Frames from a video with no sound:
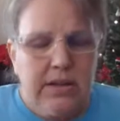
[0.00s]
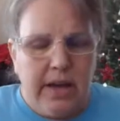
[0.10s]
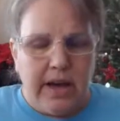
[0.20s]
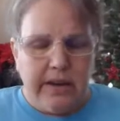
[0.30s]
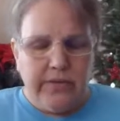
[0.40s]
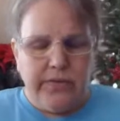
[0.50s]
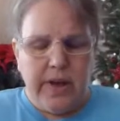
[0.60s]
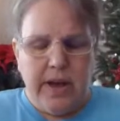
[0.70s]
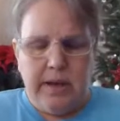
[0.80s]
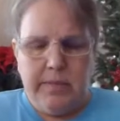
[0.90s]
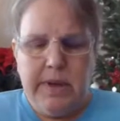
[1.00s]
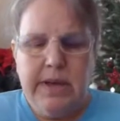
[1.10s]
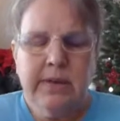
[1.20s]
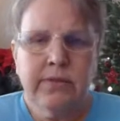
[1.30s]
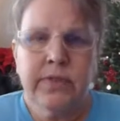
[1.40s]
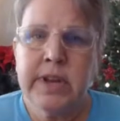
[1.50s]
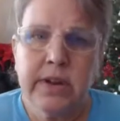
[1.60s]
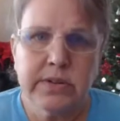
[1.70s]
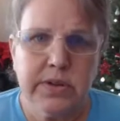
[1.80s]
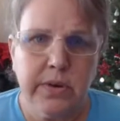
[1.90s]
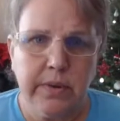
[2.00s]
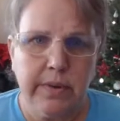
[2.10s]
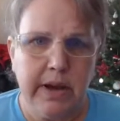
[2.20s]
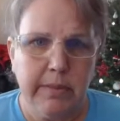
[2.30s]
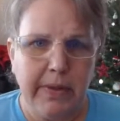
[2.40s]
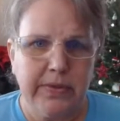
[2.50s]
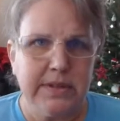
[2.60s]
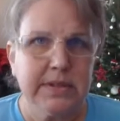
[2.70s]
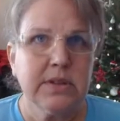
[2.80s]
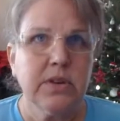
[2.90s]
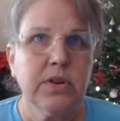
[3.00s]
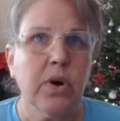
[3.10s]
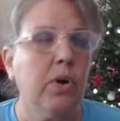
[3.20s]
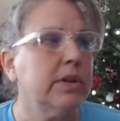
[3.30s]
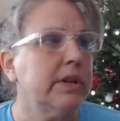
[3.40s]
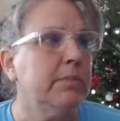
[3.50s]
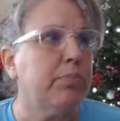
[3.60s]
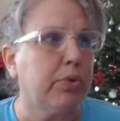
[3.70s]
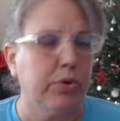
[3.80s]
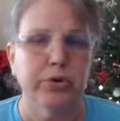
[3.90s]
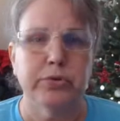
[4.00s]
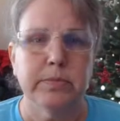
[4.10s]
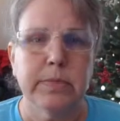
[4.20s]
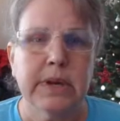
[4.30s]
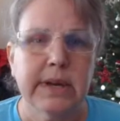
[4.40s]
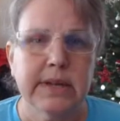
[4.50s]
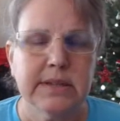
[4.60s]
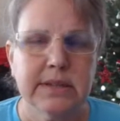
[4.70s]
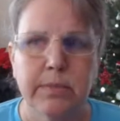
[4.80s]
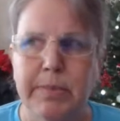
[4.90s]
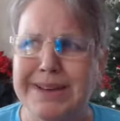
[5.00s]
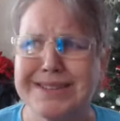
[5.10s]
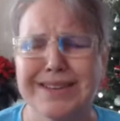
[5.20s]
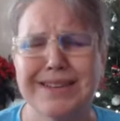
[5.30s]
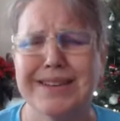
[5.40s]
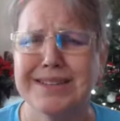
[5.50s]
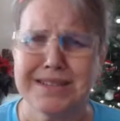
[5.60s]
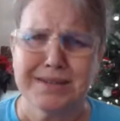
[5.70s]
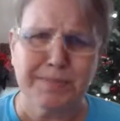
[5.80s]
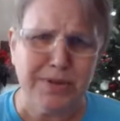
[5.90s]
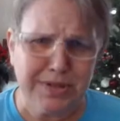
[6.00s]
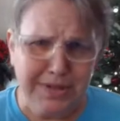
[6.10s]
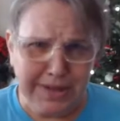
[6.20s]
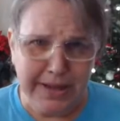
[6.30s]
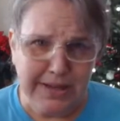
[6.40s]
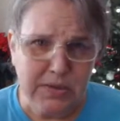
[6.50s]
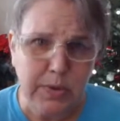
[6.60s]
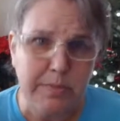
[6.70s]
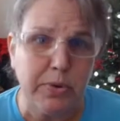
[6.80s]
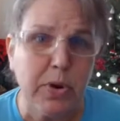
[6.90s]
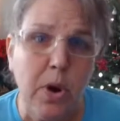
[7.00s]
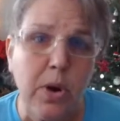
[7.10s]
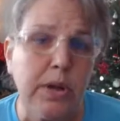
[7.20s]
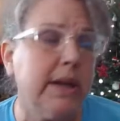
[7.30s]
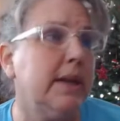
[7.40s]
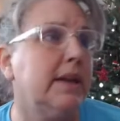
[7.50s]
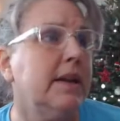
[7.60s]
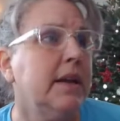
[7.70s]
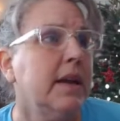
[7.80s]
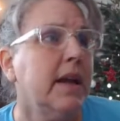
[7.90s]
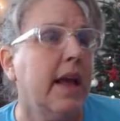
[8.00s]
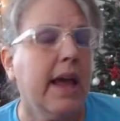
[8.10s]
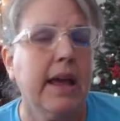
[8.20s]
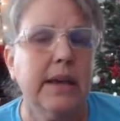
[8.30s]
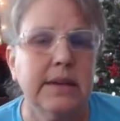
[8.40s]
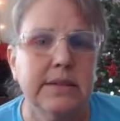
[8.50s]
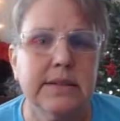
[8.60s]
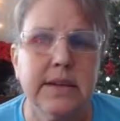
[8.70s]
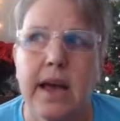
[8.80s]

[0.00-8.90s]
a lot of videos going around about this colon broom. And so basically it's supposed to like sweep your colon and